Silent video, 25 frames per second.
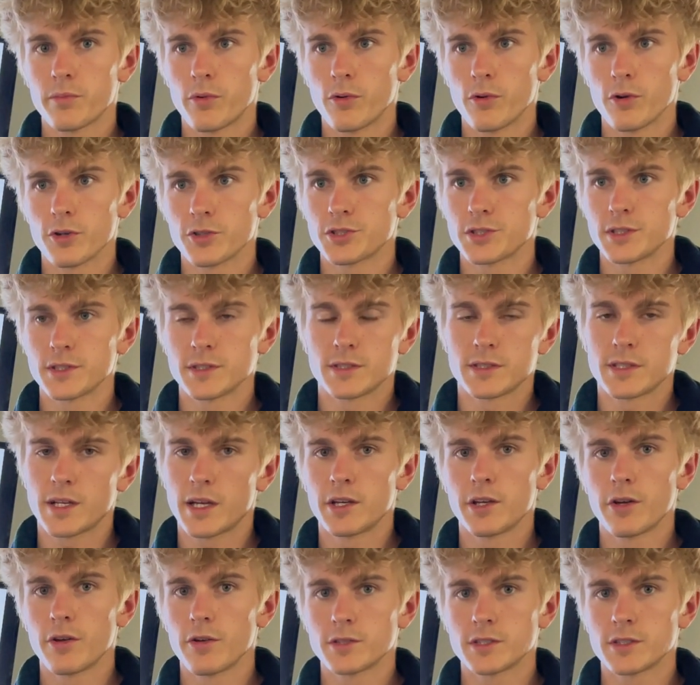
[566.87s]
portions, and I
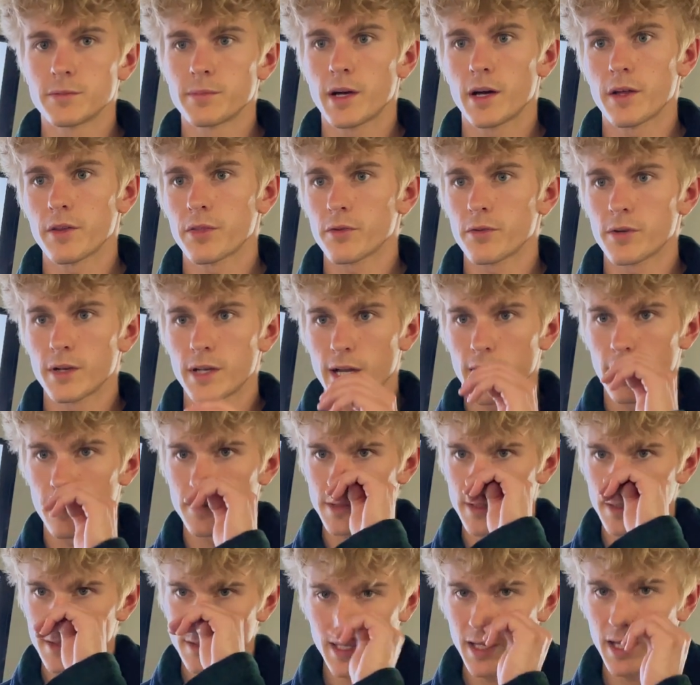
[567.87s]
know it's about 3
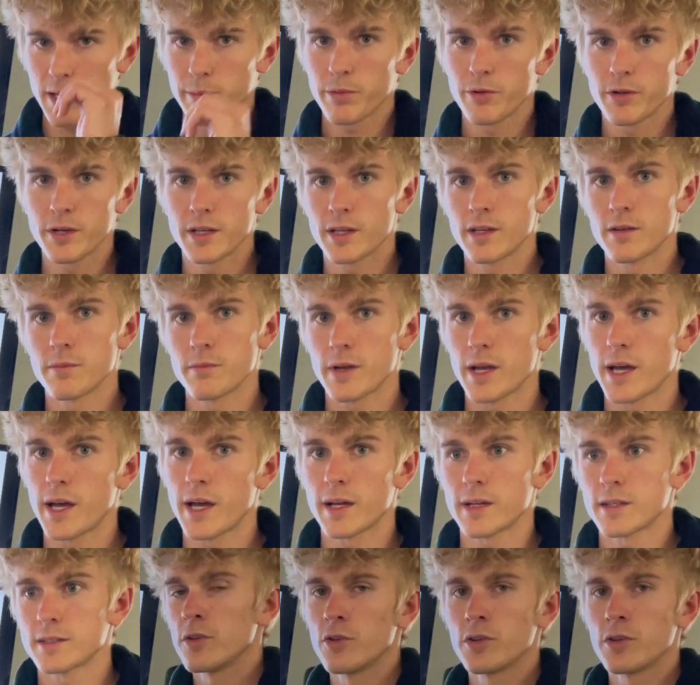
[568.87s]
ounces, and I put it in bags.